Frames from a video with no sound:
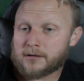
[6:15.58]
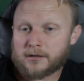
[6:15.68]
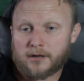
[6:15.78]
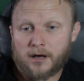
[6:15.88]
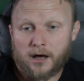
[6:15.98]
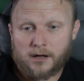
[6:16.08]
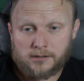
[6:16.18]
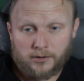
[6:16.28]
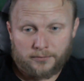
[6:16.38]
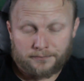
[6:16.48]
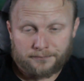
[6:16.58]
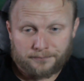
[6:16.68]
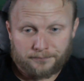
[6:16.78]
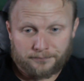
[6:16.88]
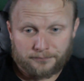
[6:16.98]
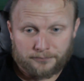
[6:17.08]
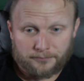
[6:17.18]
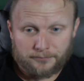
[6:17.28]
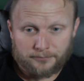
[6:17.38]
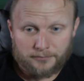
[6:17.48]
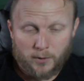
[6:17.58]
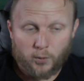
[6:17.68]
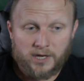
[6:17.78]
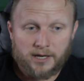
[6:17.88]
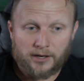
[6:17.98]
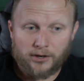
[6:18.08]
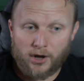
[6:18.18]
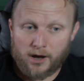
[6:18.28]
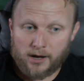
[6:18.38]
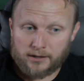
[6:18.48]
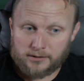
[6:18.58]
Also, we cannot